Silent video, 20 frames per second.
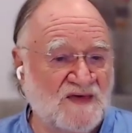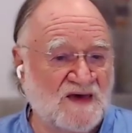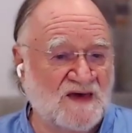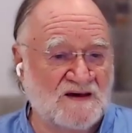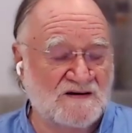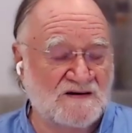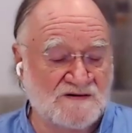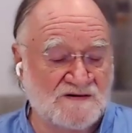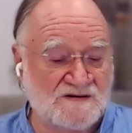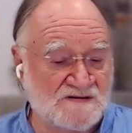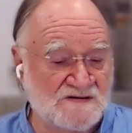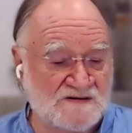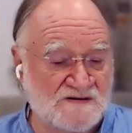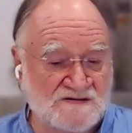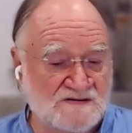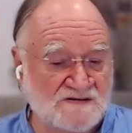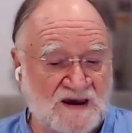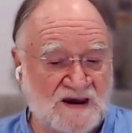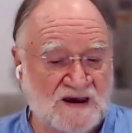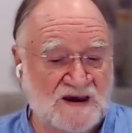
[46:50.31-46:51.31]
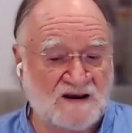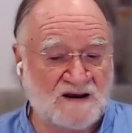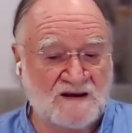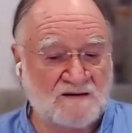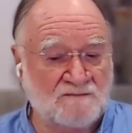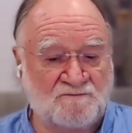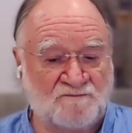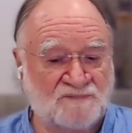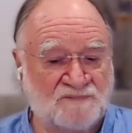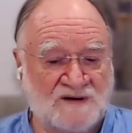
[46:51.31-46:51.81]
than
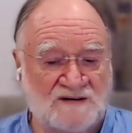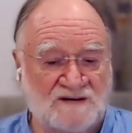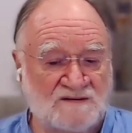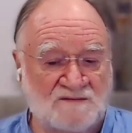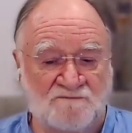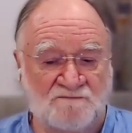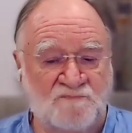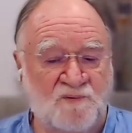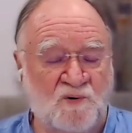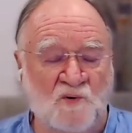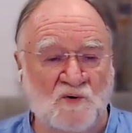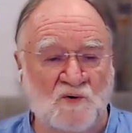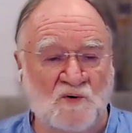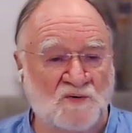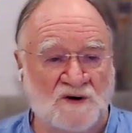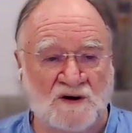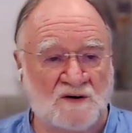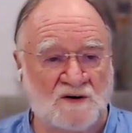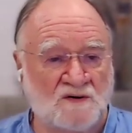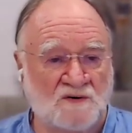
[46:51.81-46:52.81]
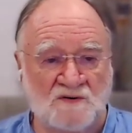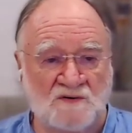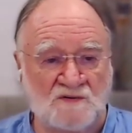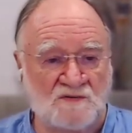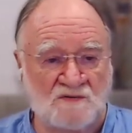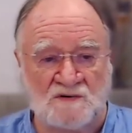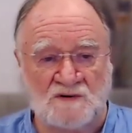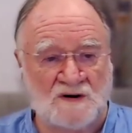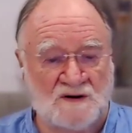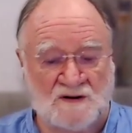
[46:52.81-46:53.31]
any kind of
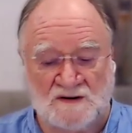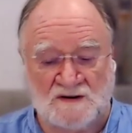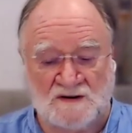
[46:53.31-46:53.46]
porno,